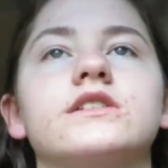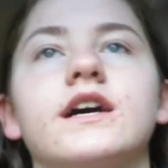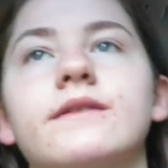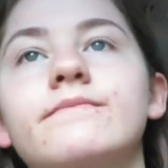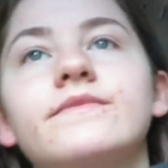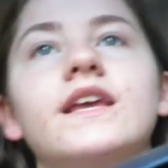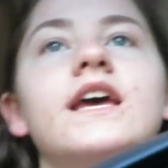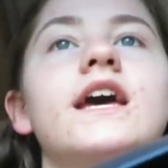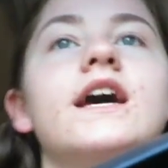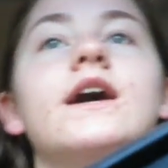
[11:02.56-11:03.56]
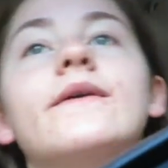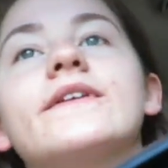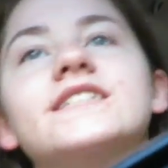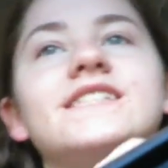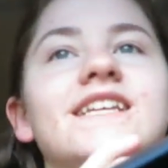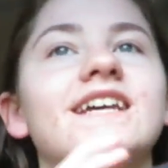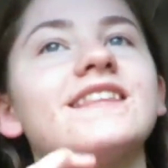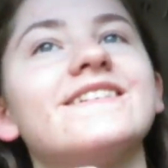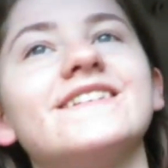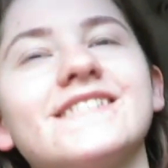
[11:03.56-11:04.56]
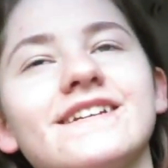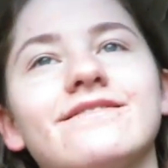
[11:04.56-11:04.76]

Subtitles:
time, which is another reason